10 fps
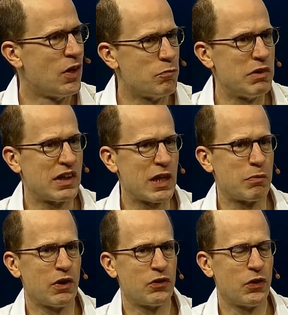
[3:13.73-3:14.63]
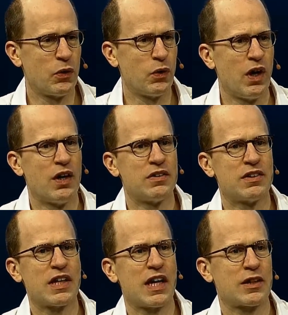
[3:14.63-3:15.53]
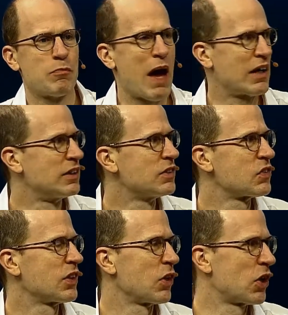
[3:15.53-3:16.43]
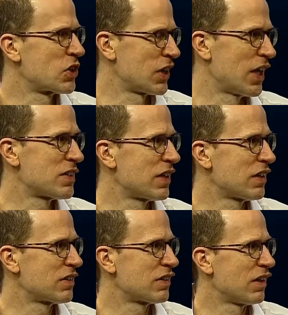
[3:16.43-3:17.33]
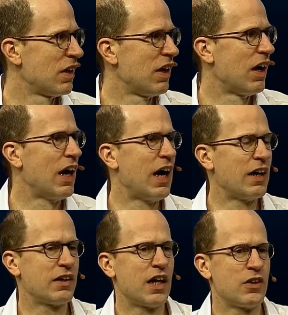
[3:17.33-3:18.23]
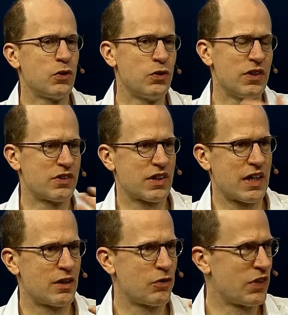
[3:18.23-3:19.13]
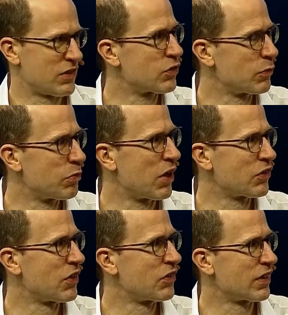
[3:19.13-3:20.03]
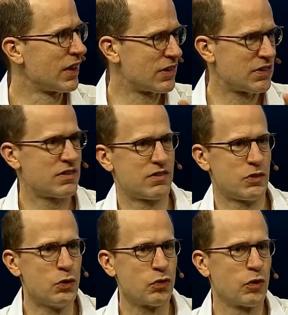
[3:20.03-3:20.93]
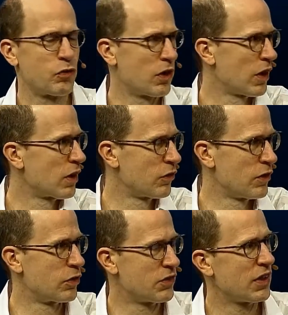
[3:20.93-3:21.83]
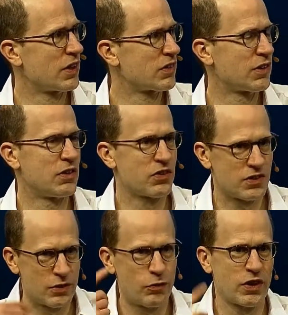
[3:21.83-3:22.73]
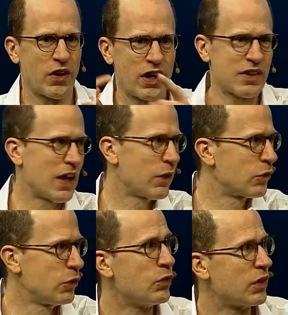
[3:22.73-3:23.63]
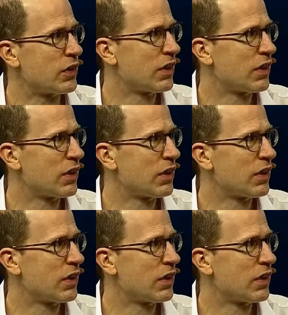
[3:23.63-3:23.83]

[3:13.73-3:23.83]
Being able to detect patterns in large data sets and, and do this kind of sensory processing. That's useful for a lot of different things, and you just need to figure out how to use it.